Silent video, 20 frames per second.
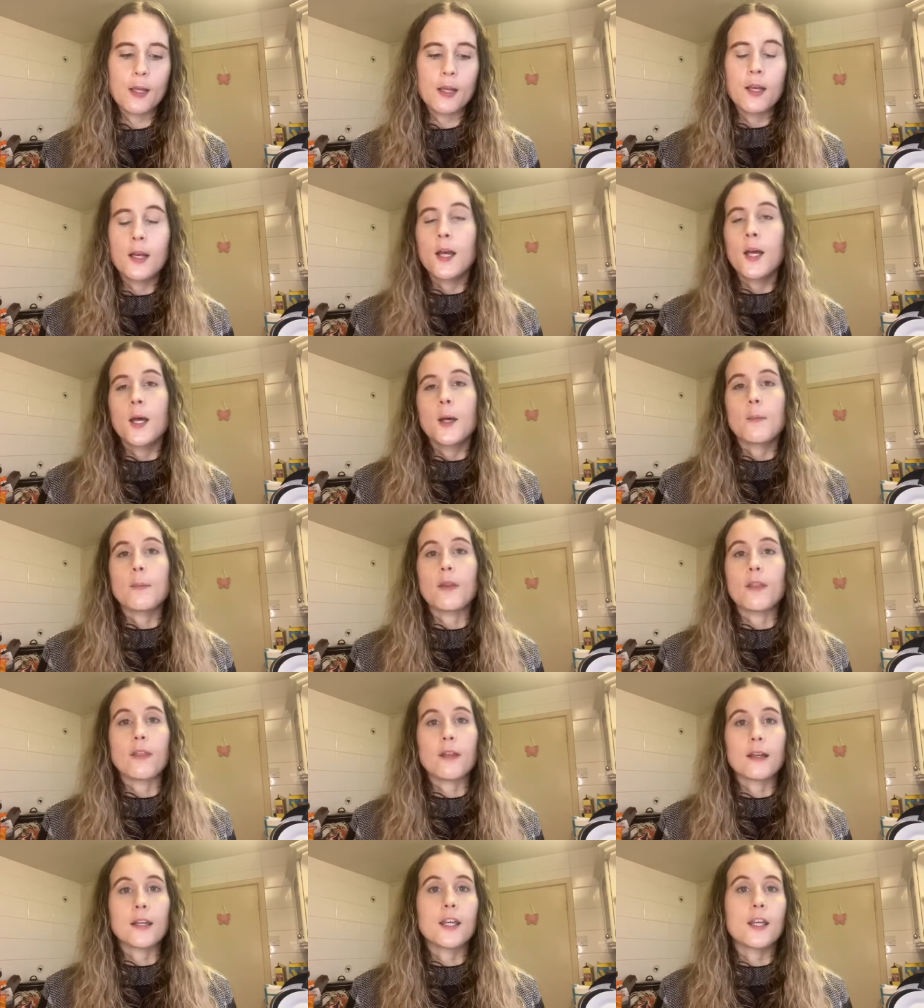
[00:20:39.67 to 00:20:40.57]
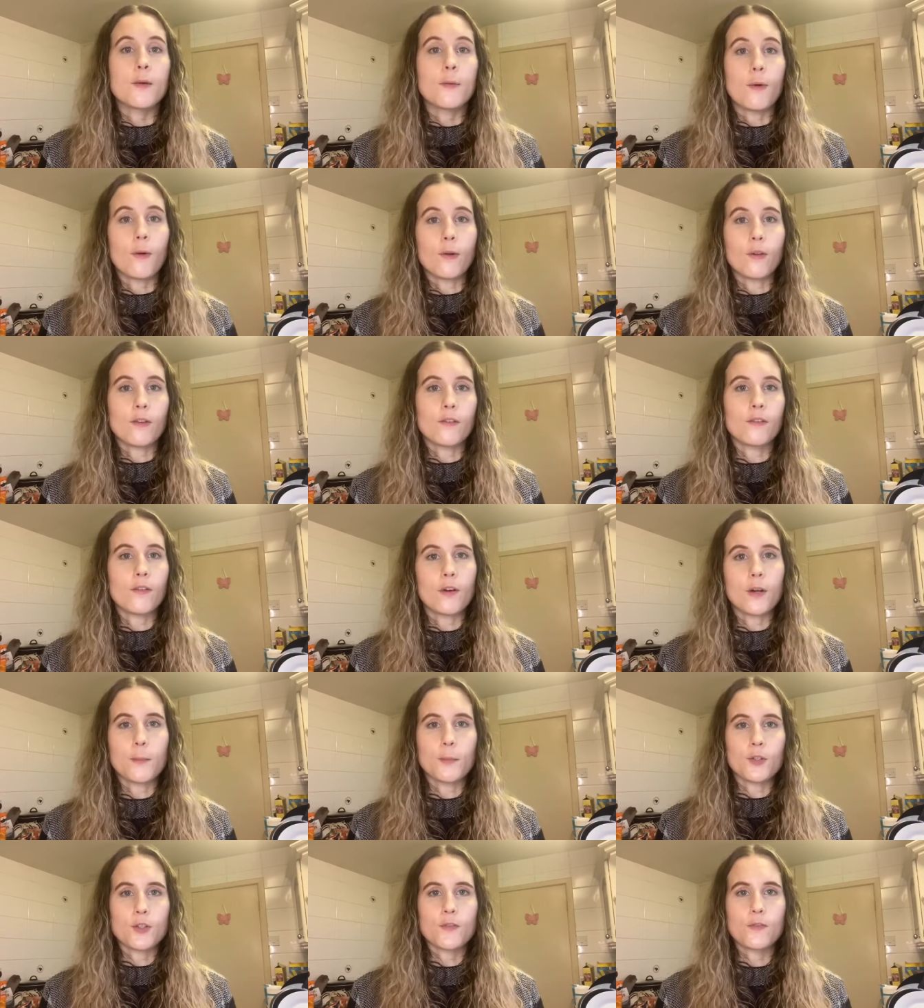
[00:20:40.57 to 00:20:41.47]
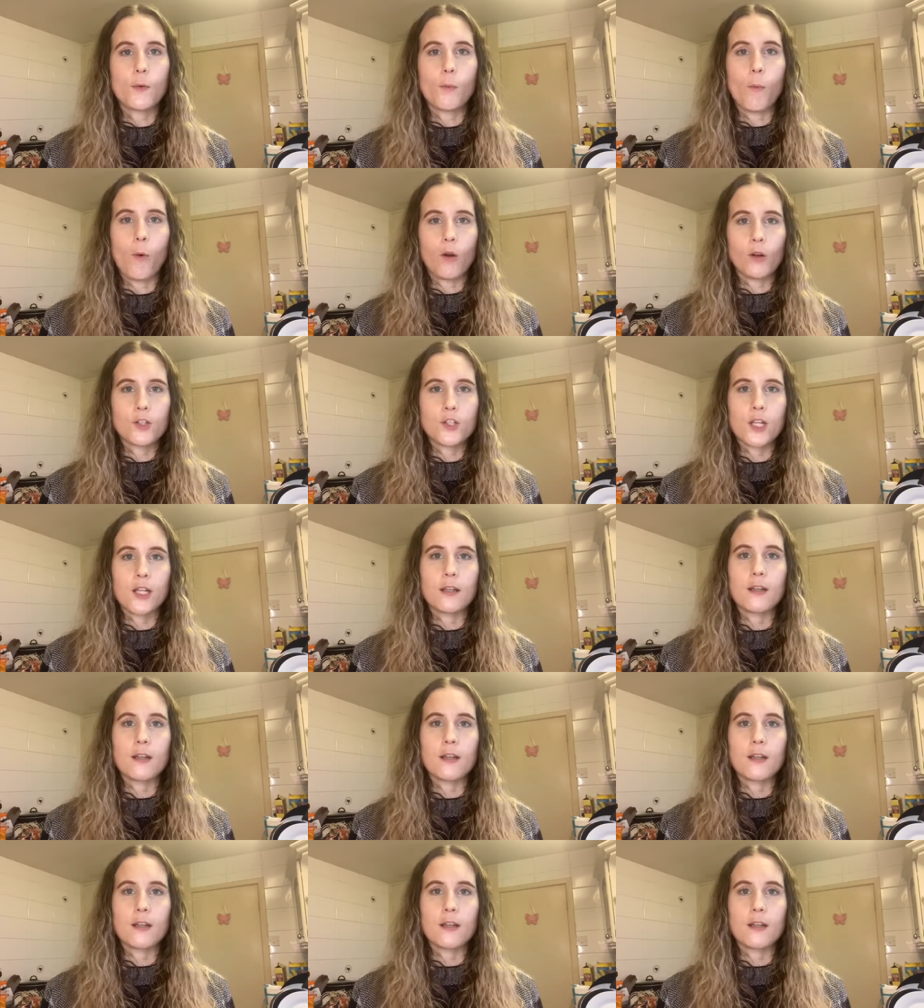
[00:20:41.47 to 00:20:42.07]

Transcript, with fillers: But thank you all very much for watching.